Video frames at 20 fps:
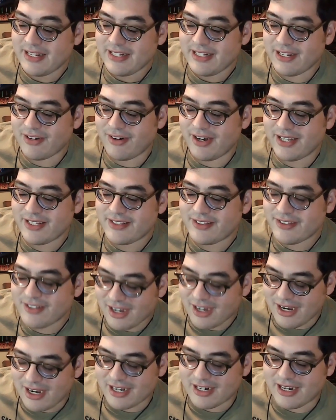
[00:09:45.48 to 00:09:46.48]
Now, I
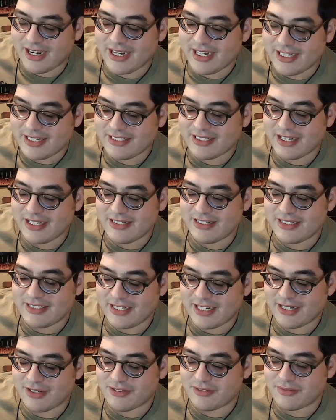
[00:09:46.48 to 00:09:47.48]
thought I had tightened it
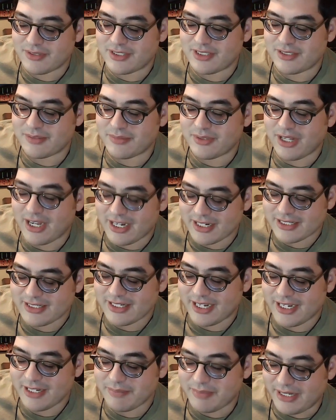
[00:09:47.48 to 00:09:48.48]
down with some
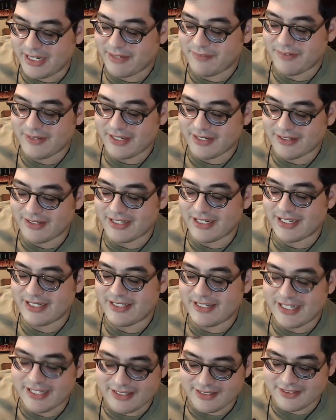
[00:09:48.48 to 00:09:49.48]
Loctite, but evidently I
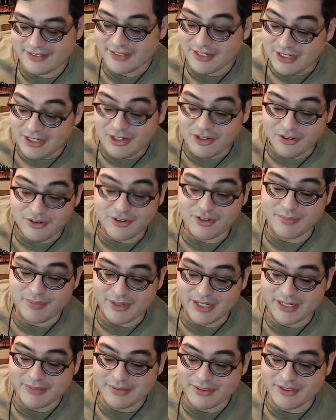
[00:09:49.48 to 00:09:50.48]
didn't, or
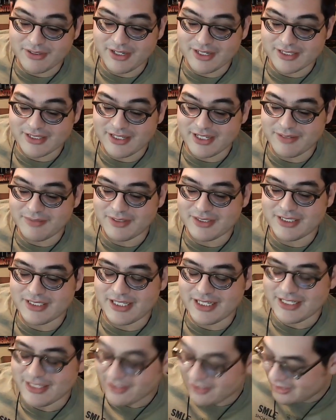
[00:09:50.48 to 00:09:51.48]
perhaps the Loctite wasn't
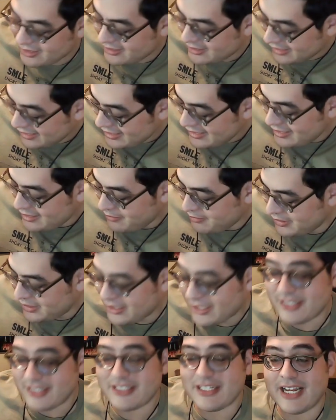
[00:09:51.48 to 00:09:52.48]
any good,
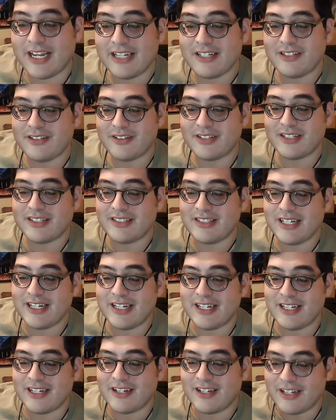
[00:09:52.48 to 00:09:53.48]
because as you can
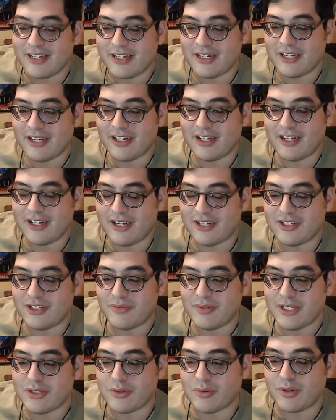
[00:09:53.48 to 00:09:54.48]
see, under
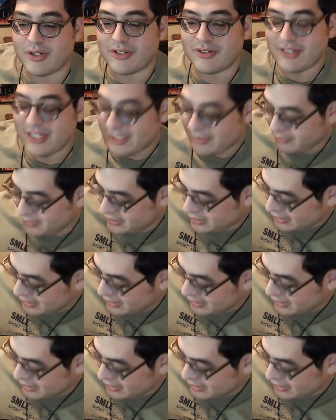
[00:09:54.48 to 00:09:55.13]
recoil, it would